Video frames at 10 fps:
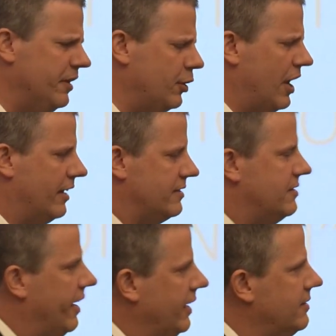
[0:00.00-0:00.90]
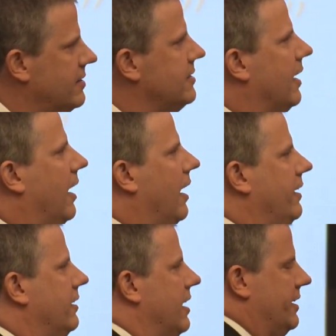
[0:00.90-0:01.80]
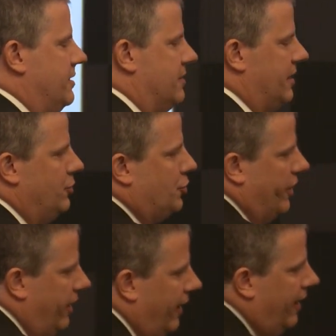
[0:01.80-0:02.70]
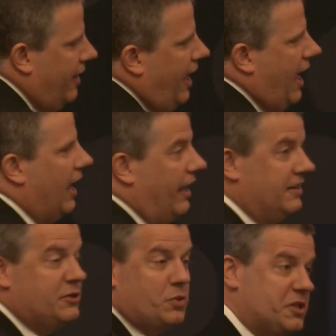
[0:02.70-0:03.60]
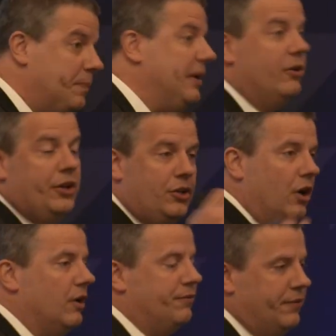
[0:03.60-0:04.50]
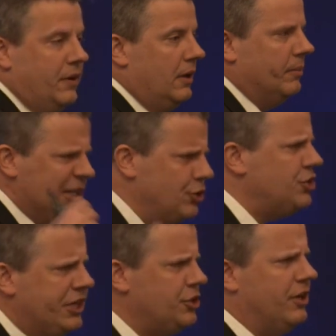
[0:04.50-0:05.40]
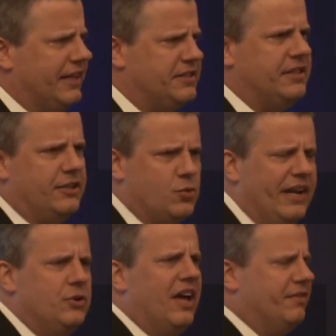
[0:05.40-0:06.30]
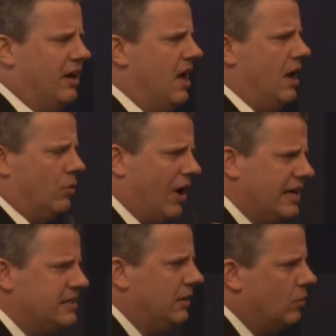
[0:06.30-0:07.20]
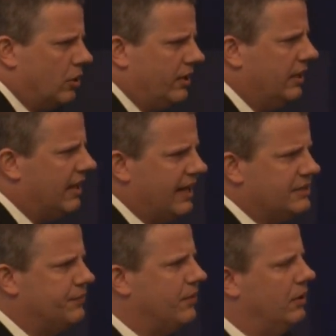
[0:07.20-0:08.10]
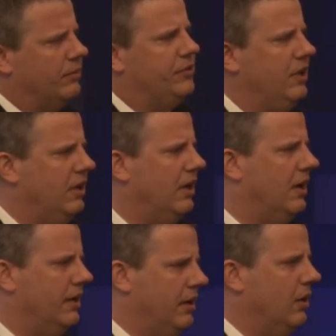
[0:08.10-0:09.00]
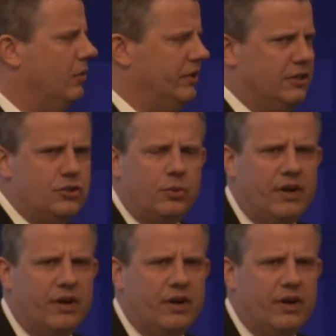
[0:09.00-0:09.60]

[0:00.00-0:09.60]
the United States in the 19th century, and this was a period of major change in the United States, right? You have a rising working class from the Industrial